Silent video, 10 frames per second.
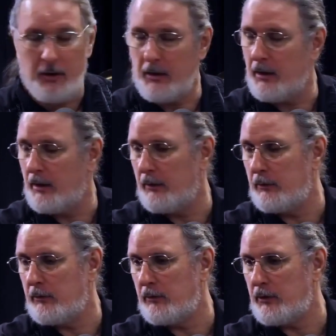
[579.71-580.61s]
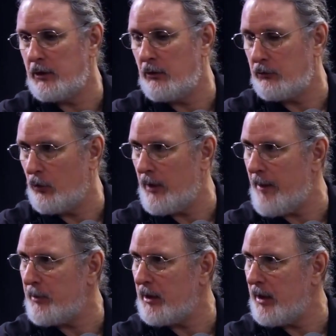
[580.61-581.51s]
Uh, you know, don't
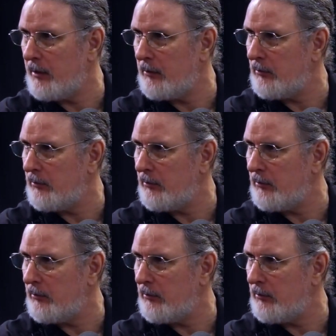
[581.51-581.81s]
happen again.